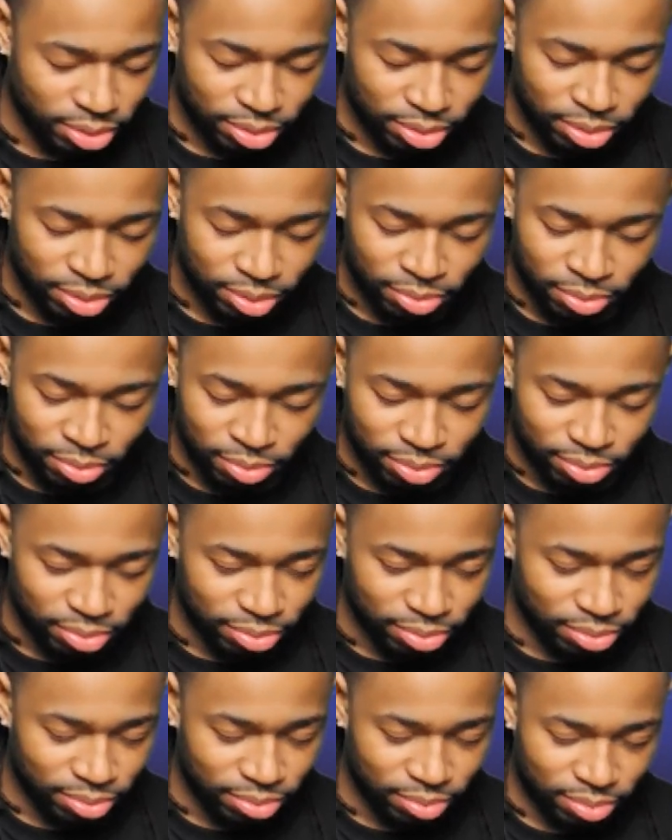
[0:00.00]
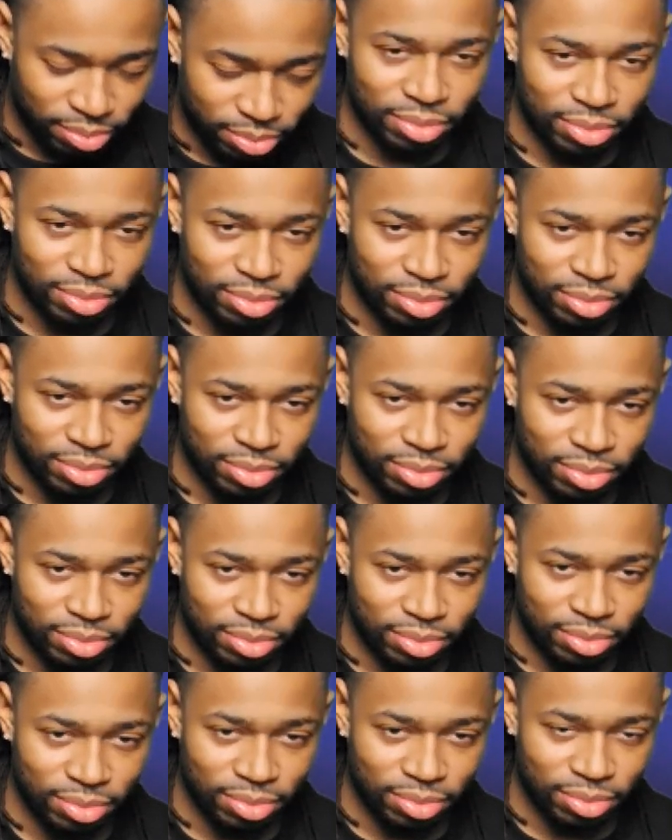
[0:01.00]

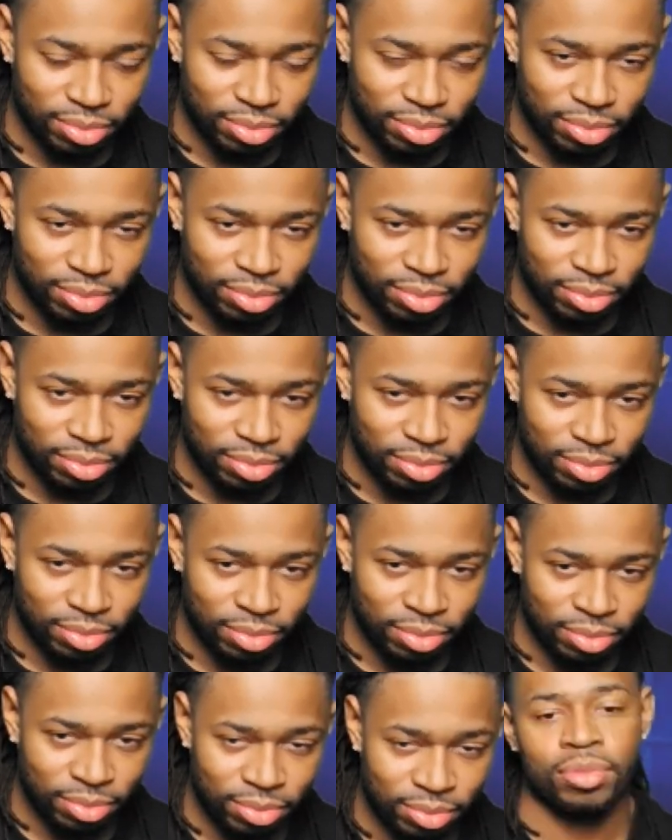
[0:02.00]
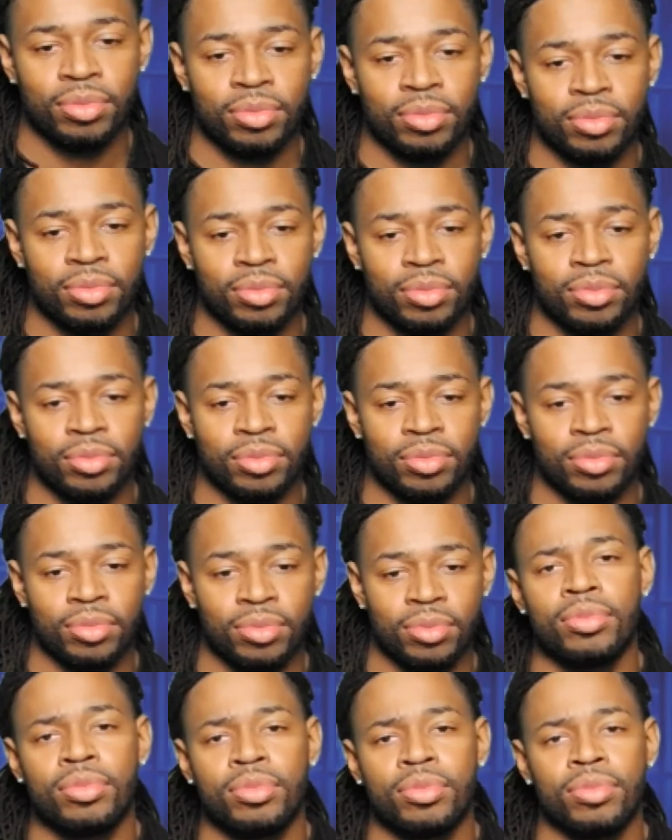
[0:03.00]

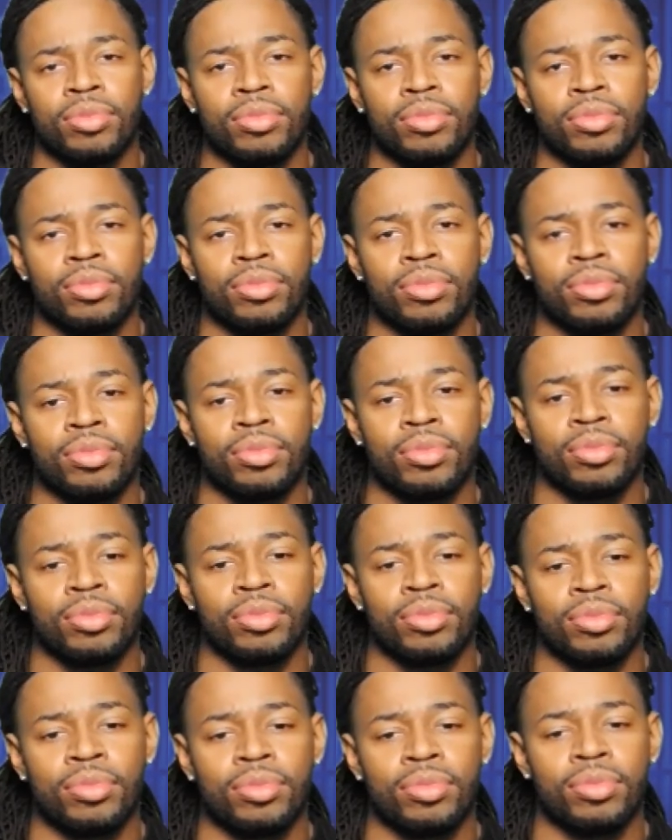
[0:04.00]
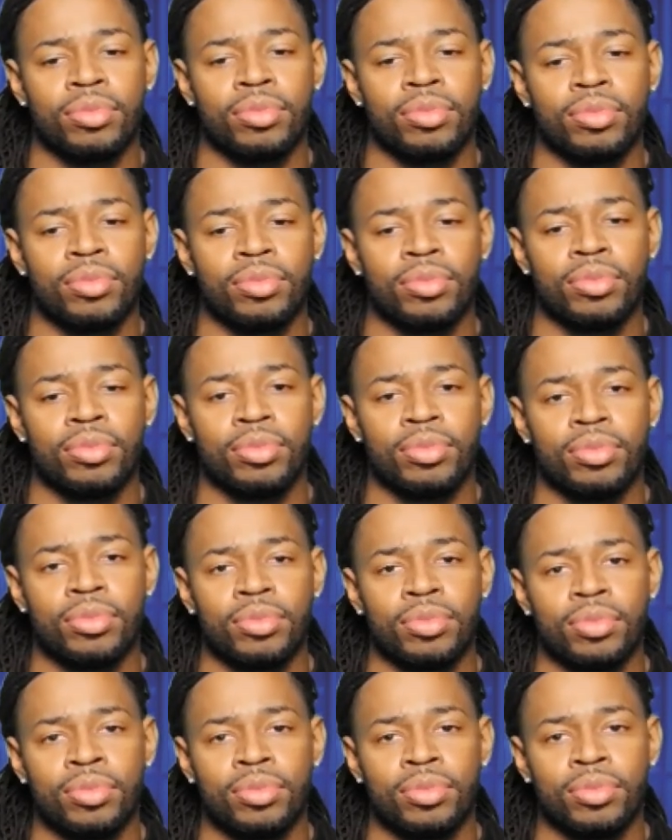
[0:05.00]

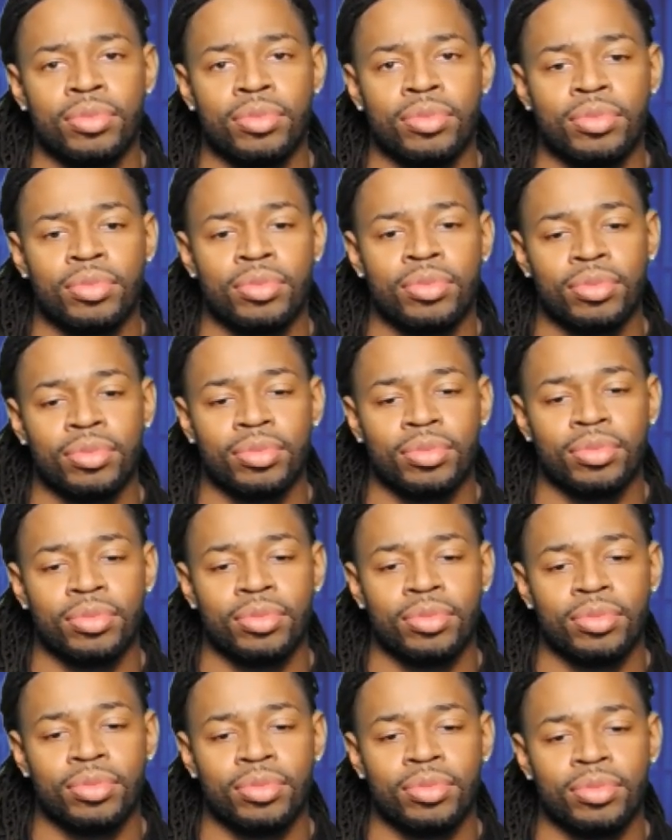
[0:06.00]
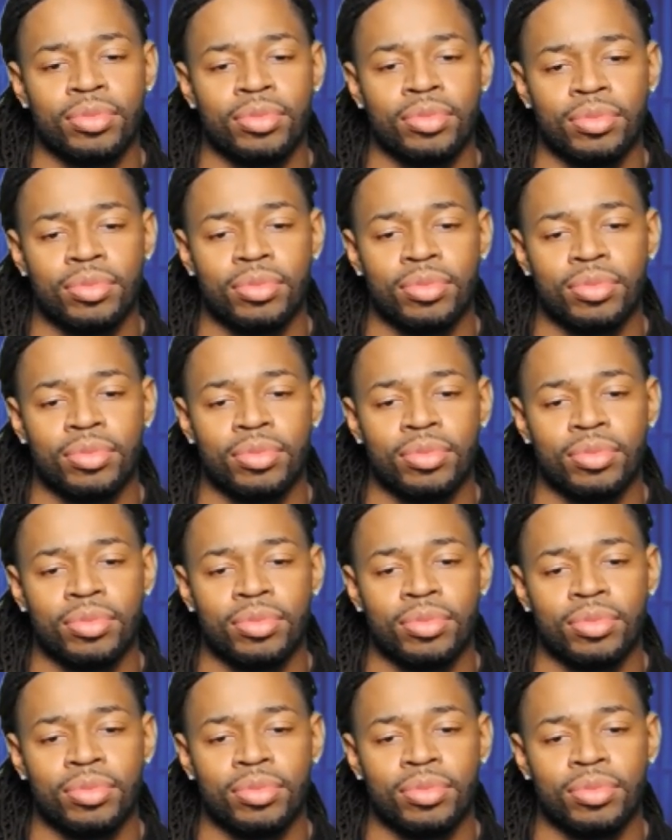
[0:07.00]
This person isn't speaking.